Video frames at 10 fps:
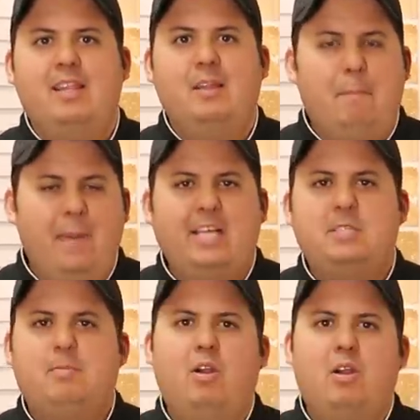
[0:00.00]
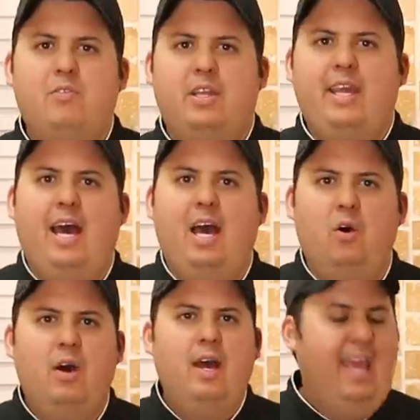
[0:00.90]
the best part of a
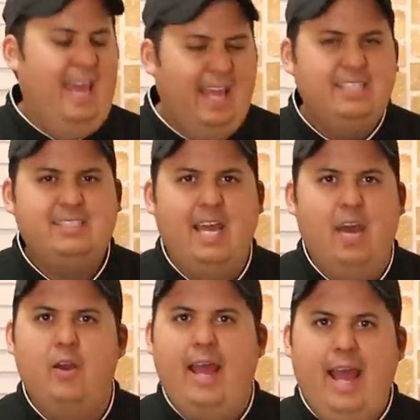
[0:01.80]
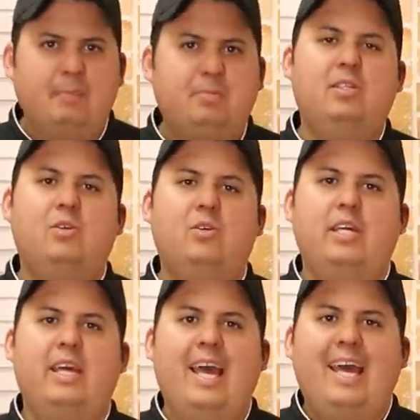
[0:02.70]
cow, hands down,
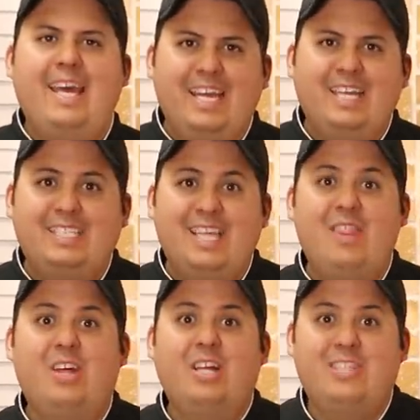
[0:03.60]
absolutely, is the